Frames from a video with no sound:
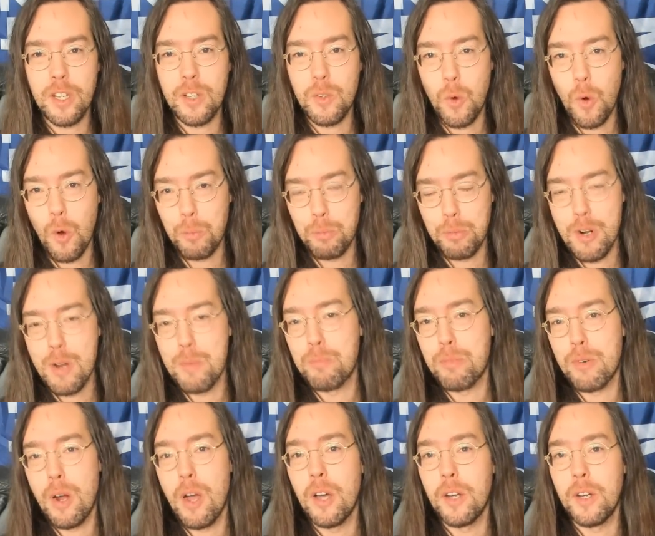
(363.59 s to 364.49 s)
corporate
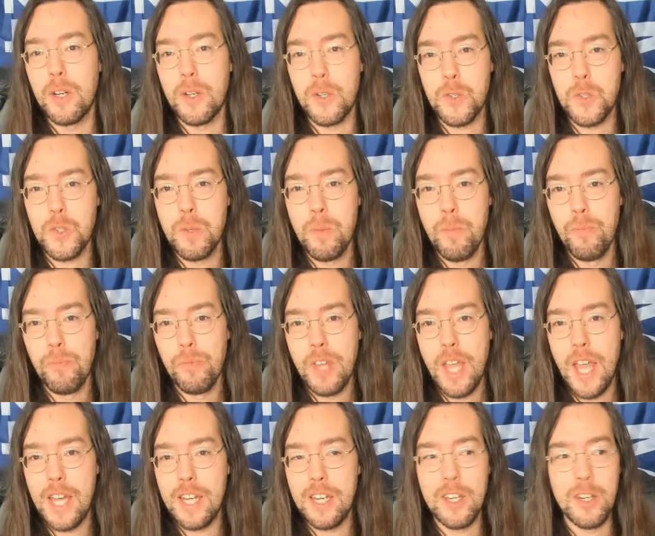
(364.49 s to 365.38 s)
products
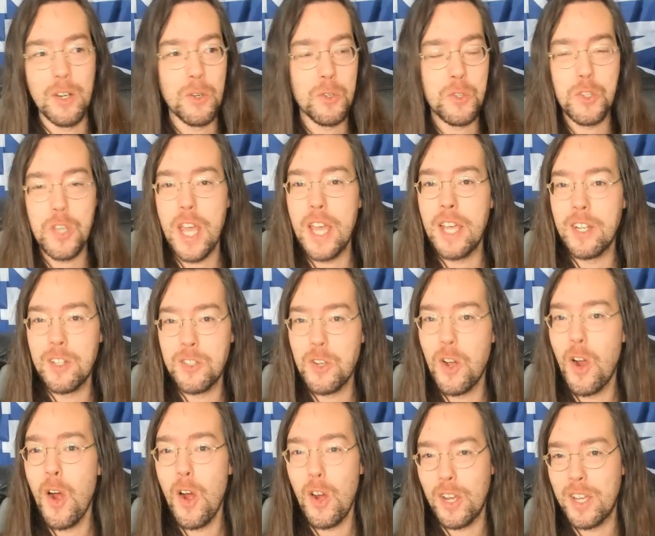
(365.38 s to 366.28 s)
and you know saying
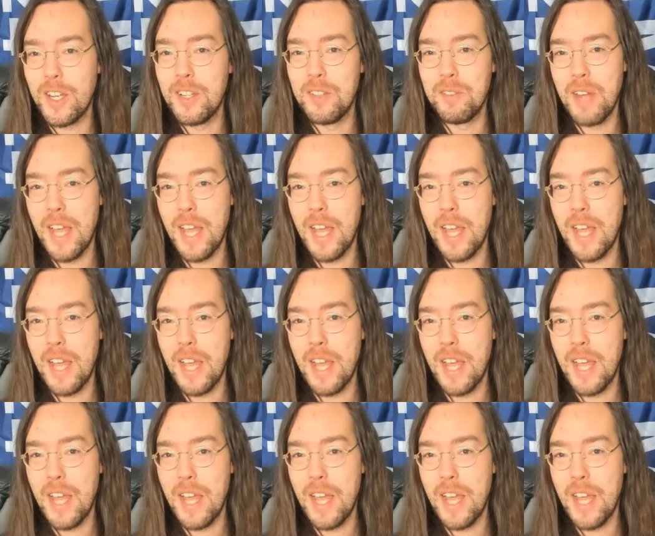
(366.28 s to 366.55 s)
dark and,